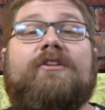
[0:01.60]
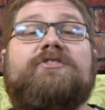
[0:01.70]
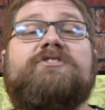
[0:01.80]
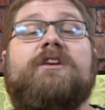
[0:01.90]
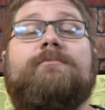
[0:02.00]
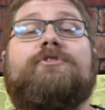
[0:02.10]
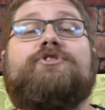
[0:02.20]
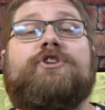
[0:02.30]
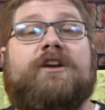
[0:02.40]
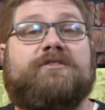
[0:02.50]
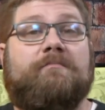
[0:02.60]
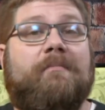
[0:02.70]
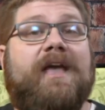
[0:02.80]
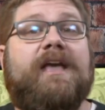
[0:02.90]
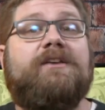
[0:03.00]
stimulus checks
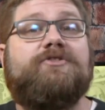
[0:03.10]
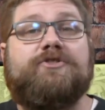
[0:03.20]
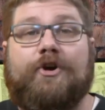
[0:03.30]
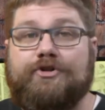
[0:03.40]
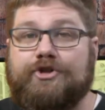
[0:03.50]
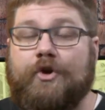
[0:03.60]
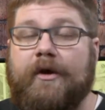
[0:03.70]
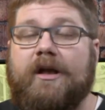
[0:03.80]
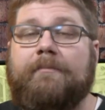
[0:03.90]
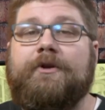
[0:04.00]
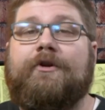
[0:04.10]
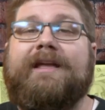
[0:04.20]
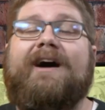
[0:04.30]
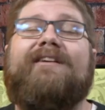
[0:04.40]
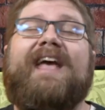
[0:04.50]
may start showing up in your
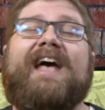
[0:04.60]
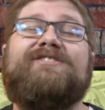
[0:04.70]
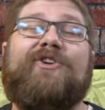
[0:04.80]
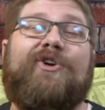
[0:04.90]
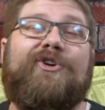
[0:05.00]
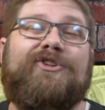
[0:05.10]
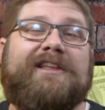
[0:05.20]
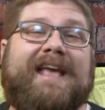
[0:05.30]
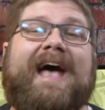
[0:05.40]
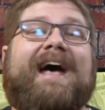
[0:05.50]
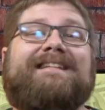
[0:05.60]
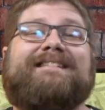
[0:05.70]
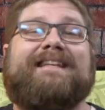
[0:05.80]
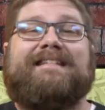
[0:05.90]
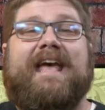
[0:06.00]
account as early as
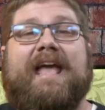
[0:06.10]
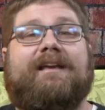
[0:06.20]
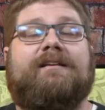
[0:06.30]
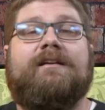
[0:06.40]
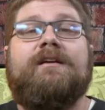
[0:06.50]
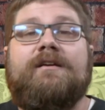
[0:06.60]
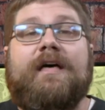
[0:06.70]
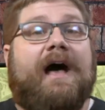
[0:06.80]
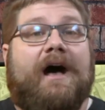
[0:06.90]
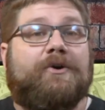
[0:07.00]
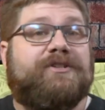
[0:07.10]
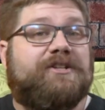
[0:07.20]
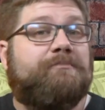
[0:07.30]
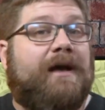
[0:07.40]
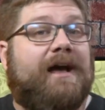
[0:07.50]
today. The House
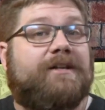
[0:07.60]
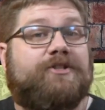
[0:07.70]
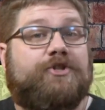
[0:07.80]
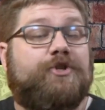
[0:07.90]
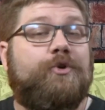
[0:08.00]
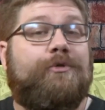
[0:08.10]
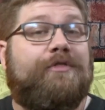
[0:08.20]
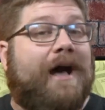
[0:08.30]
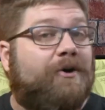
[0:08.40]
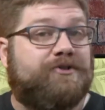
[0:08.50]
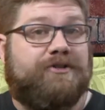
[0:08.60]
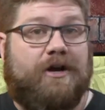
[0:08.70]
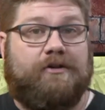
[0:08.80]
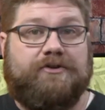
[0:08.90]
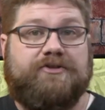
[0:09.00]
has passed a
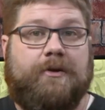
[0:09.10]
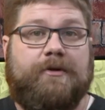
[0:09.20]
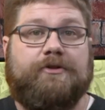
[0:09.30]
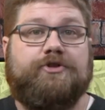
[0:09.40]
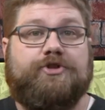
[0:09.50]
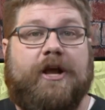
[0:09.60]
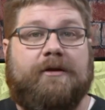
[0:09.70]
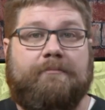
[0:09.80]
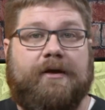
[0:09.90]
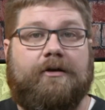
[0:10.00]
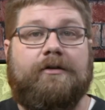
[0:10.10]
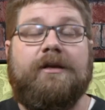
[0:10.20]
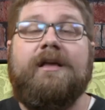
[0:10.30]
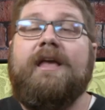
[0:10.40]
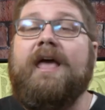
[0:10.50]
$2,000 stimulus check bill,
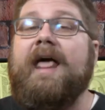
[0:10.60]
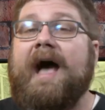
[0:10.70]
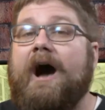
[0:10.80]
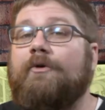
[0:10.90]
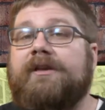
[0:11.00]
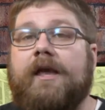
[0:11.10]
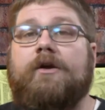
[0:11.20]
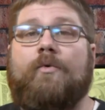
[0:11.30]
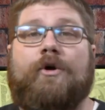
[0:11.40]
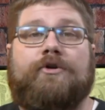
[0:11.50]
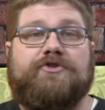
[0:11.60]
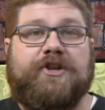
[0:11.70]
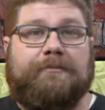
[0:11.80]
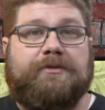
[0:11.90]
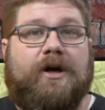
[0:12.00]
and how gig workers
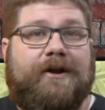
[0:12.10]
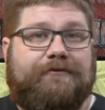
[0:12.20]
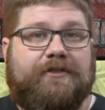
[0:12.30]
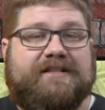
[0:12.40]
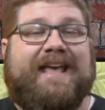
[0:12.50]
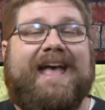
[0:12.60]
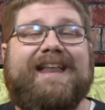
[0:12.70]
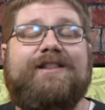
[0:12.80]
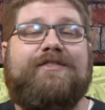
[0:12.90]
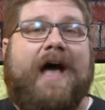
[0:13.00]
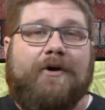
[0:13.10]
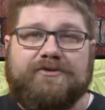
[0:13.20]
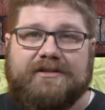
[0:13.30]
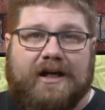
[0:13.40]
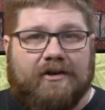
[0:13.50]
can apply for the $10,000
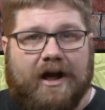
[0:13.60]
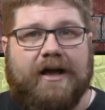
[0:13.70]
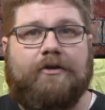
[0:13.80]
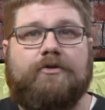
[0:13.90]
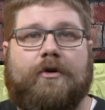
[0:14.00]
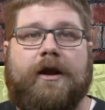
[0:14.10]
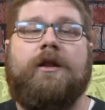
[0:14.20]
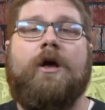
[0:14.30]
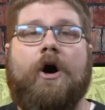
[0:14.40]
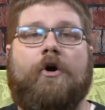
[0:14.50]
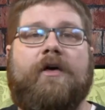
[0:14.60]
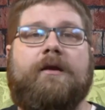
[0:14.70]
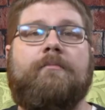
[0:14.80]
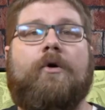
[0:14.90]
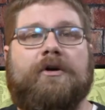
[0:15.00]
EIDL grant. All that and more in